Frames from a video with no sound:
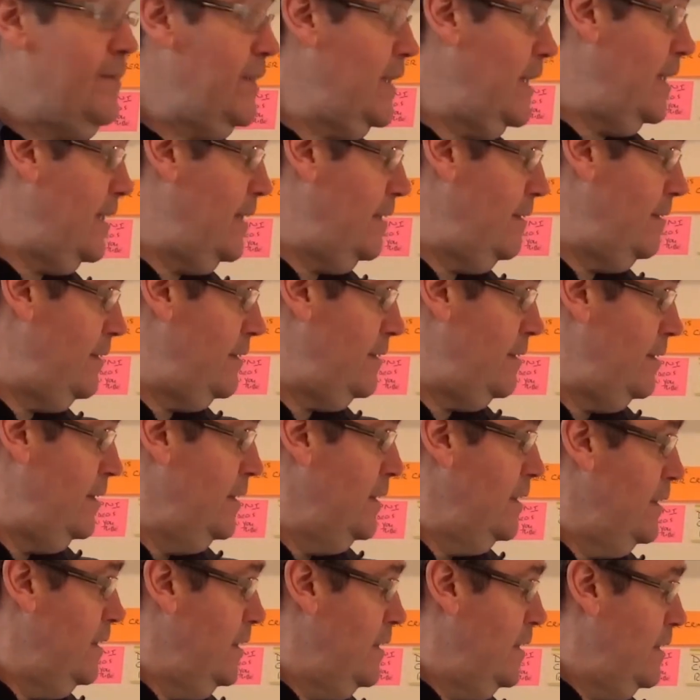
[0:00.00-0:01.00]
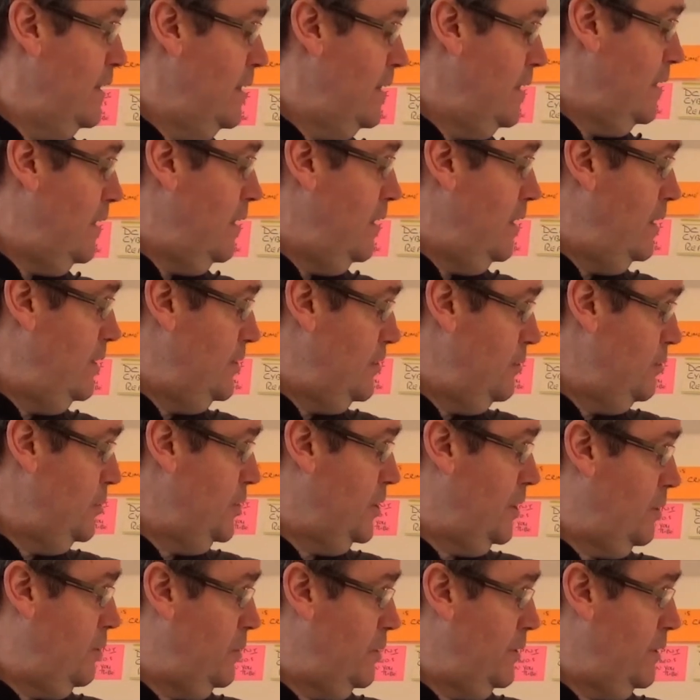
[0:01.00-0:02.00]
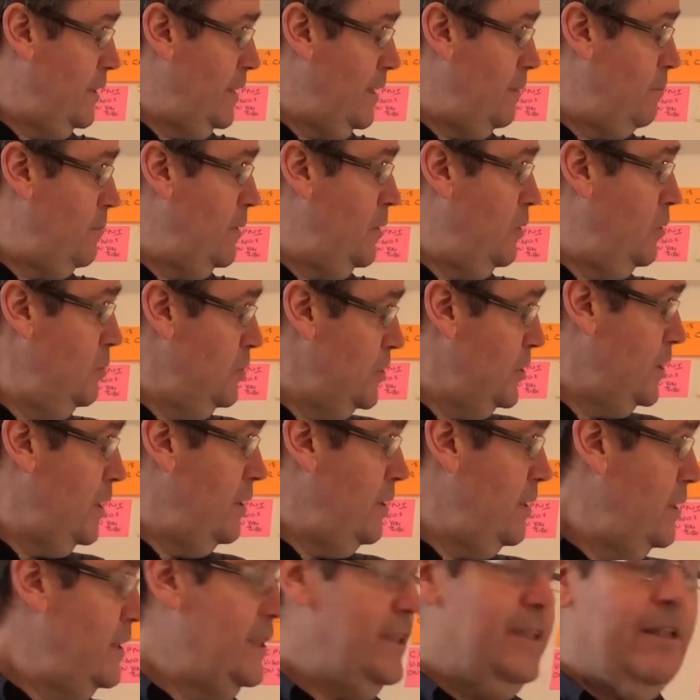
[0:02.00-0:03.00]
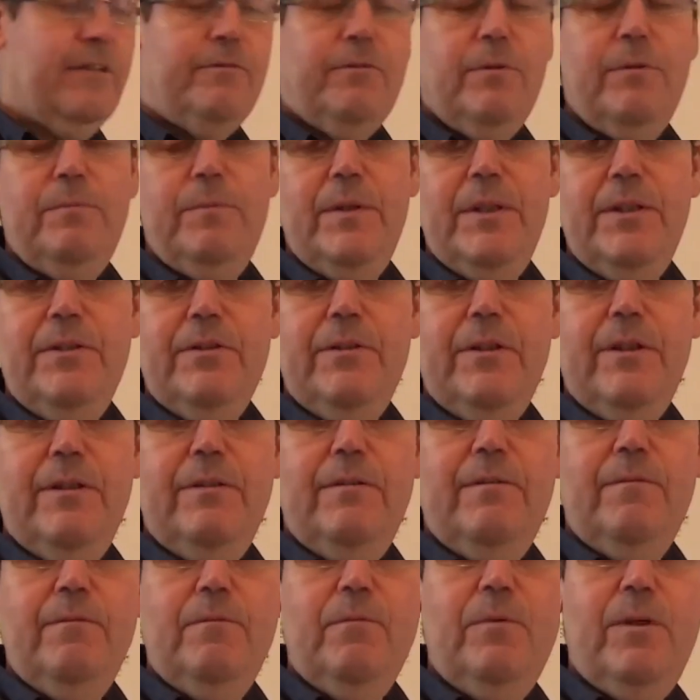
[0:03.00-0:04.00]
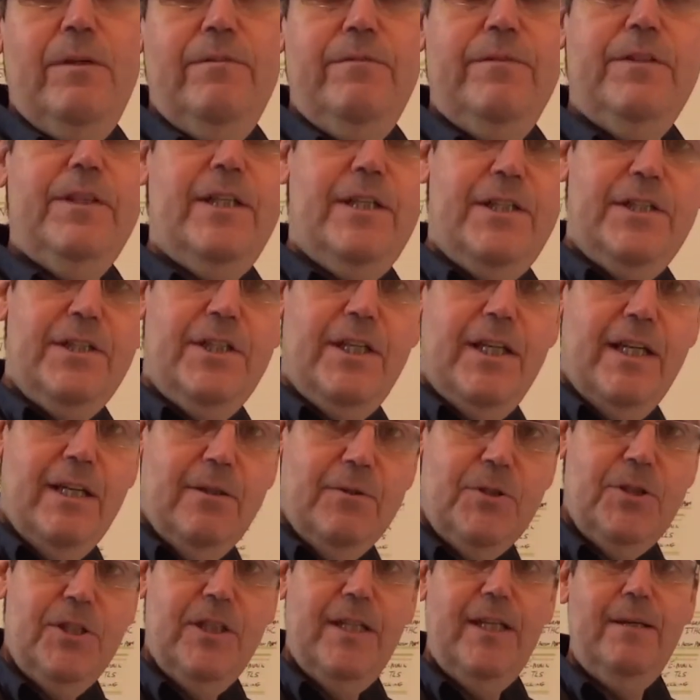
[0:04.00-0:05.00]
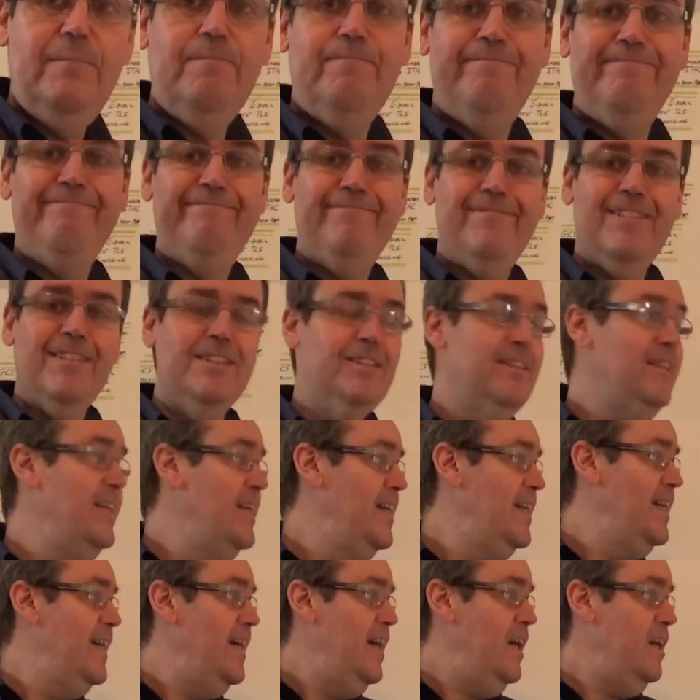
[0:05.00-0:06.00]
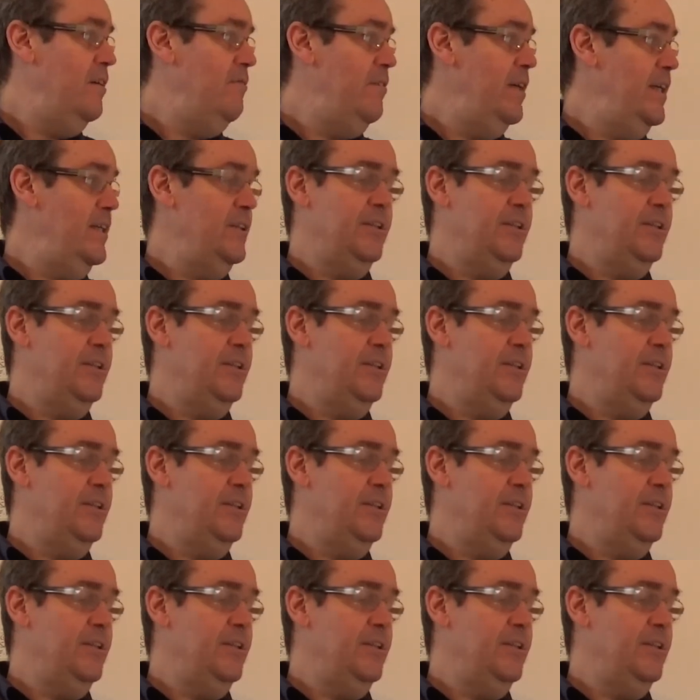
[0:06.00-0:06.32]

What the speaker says: and is also on there, but also the stuff we've been doing with DCLG around